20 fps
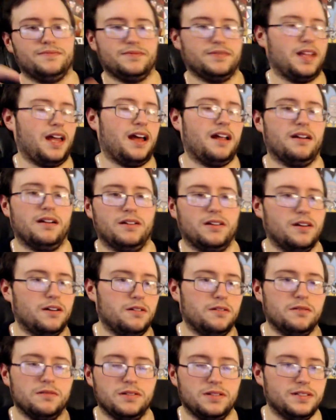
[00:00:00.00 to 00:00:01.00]
I don't
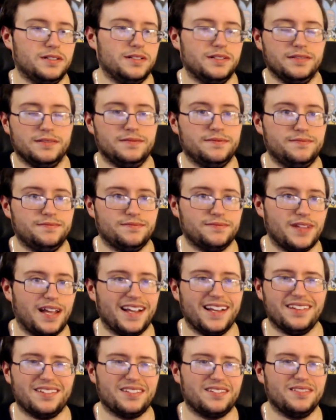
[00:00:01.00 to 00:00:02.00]
know. I
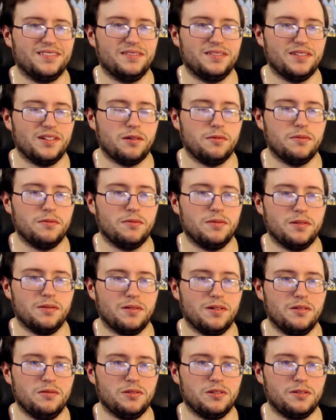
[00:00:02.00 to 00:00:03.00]
guess no,
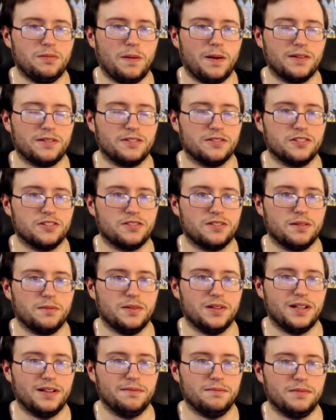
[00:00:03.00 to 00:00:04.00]
who would sponsor just someone
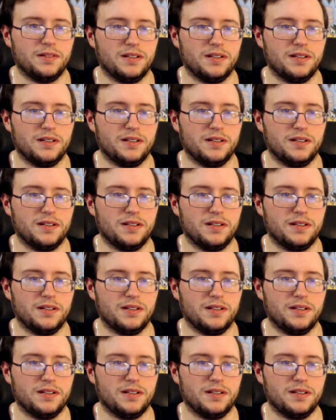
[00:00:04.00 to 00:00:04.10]
that